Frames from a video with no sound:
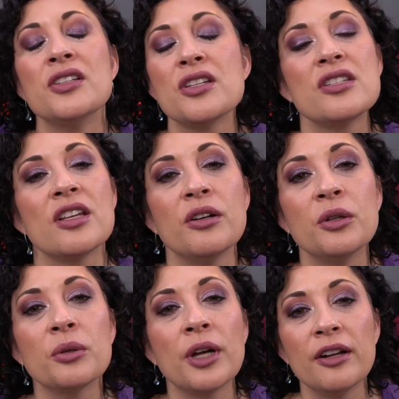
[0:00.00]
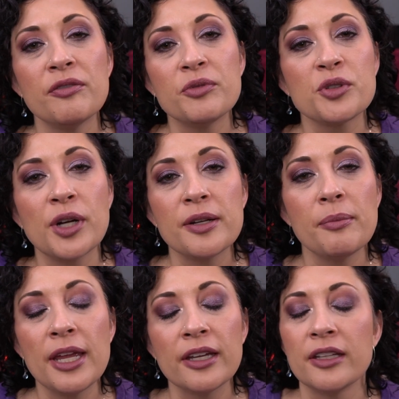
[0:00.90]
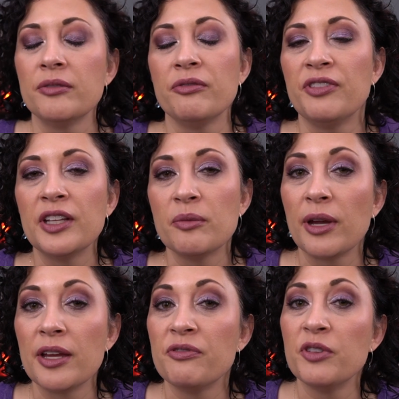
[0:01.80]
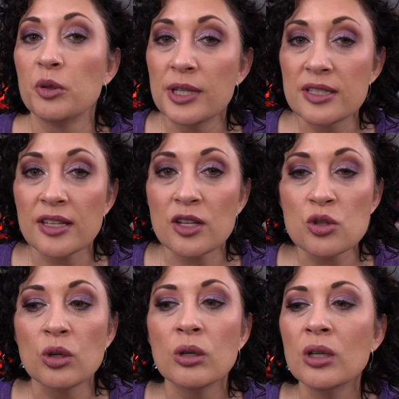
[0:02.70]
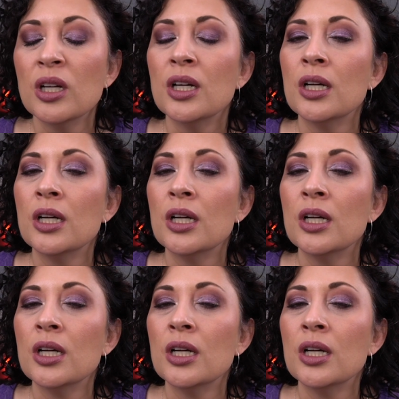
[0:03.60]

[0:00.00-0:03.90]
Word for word: just so kind of trying to make it fit in my filming schedule